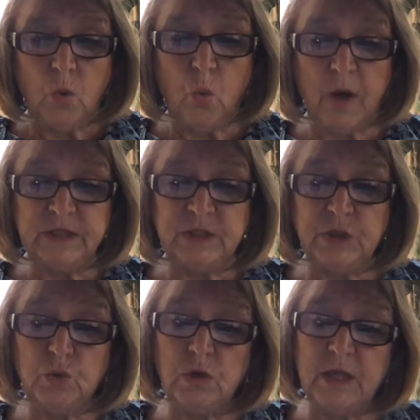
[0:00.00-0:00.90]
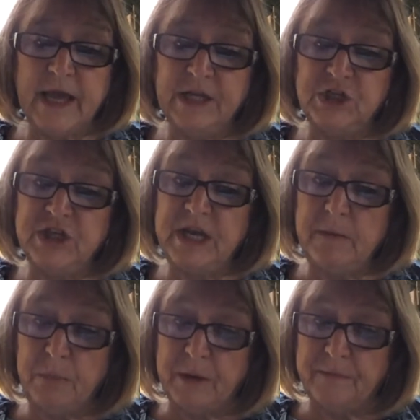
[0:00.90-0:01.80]
Once you were like
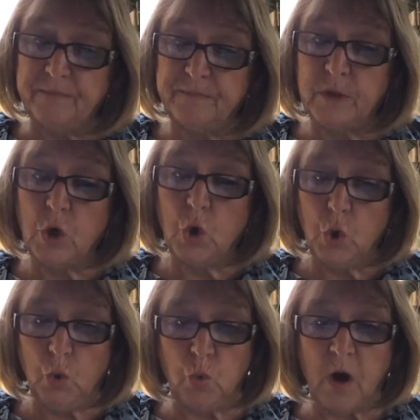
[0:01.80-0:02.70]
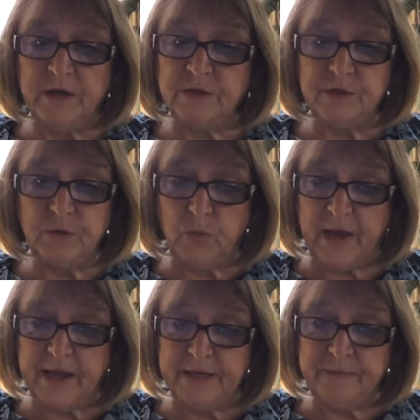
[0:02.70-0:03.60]
sheep, who wandered
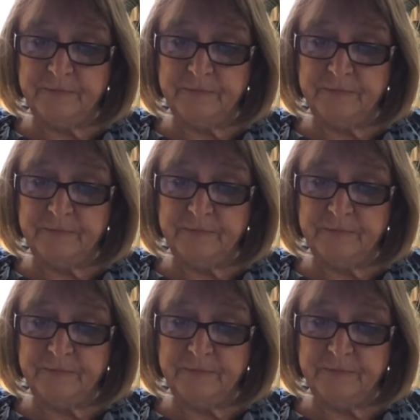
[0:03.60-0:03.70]
away.